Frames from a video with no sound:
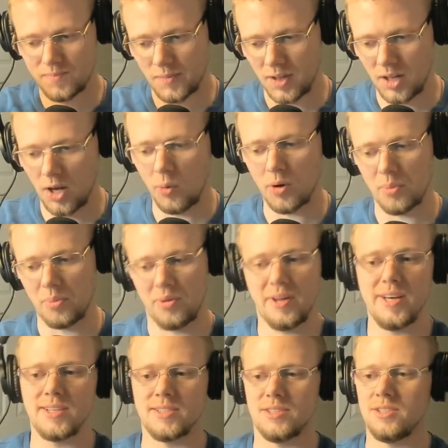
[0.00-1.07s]
lower
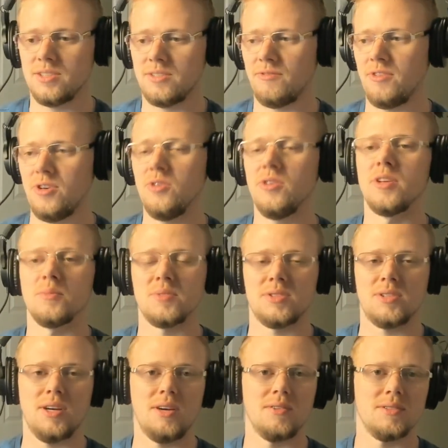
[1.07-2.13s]
place and just view
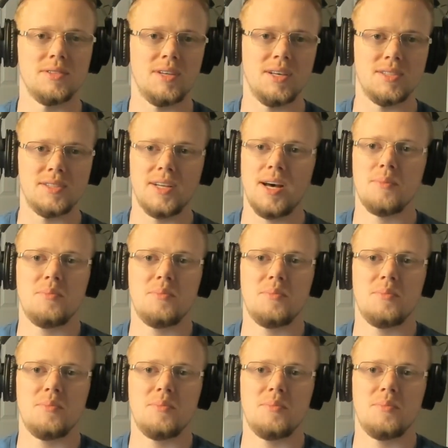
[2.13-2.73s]
themselves as not